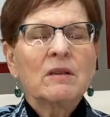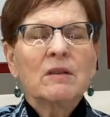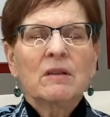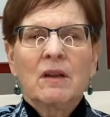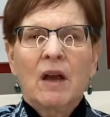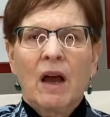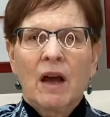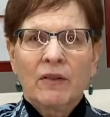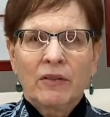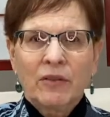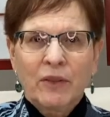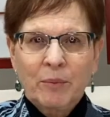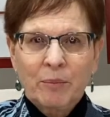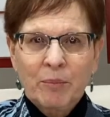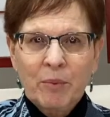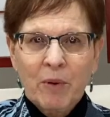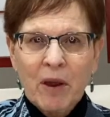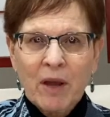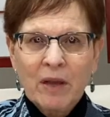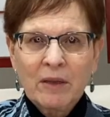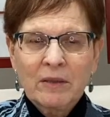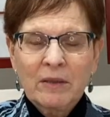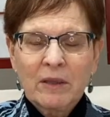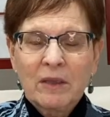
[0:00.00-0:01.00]
not the
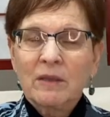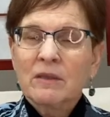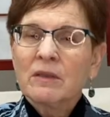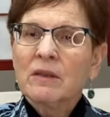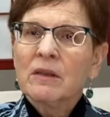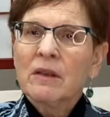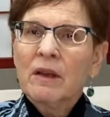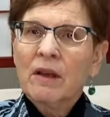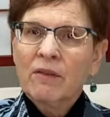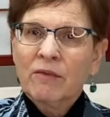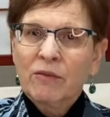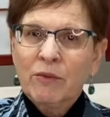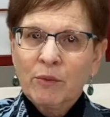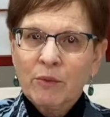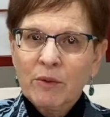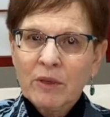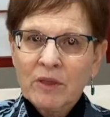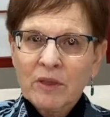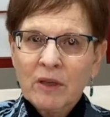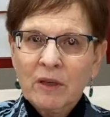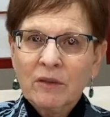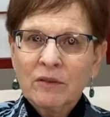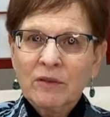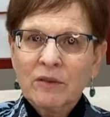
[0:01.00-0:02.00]
process. If the
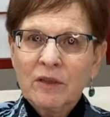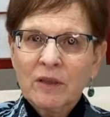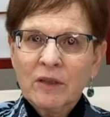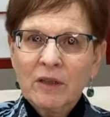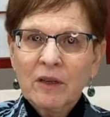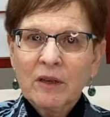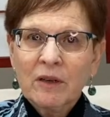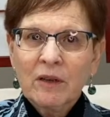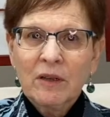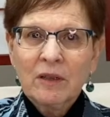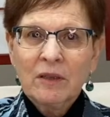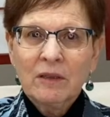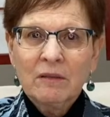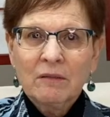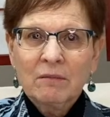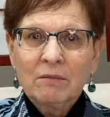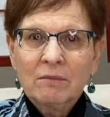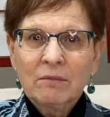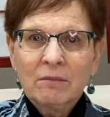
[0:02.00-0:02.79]
results are good,